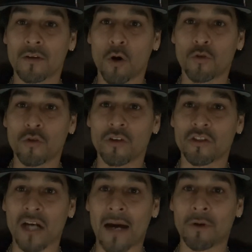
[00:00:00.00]
Go do your
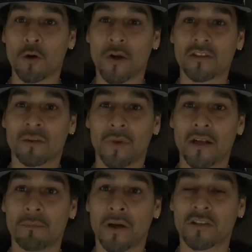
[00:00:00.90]
job and go get
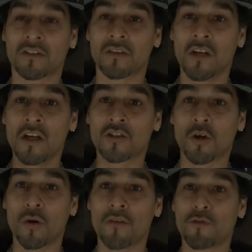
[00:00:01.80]
somebody busted.
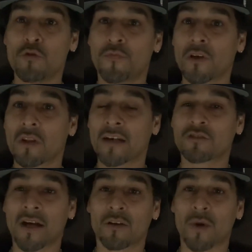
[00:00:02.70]
So if you feel
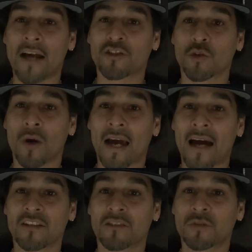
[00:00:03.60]
like trying to rat your way
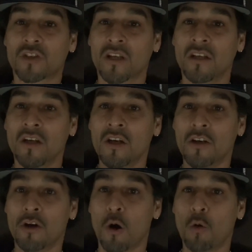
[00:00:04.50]
out of some shit,
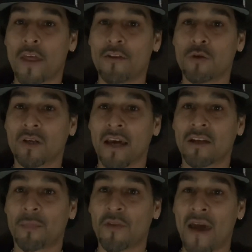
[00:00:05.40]
know that you could
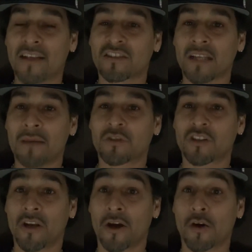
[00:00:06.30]
end up in that same
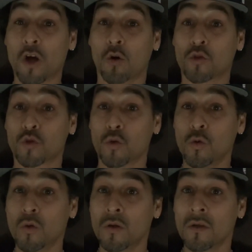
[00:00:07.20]
scenario too.